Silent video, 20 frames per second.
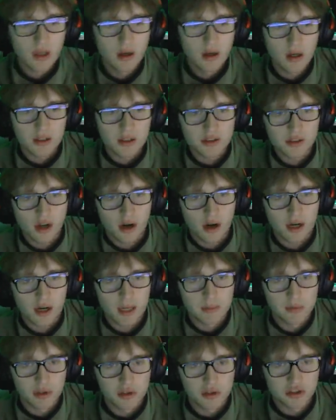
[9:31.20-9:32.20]
sorry,
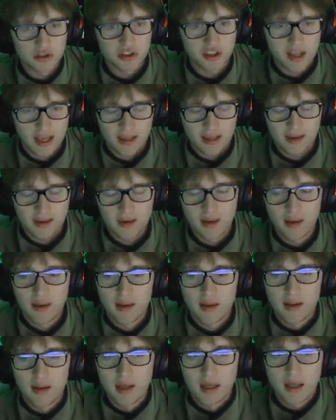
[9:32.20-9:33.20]
I'm a little sick.
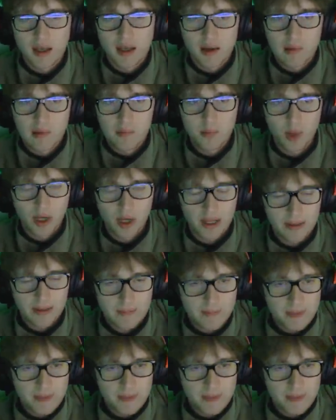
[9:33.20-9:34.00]
But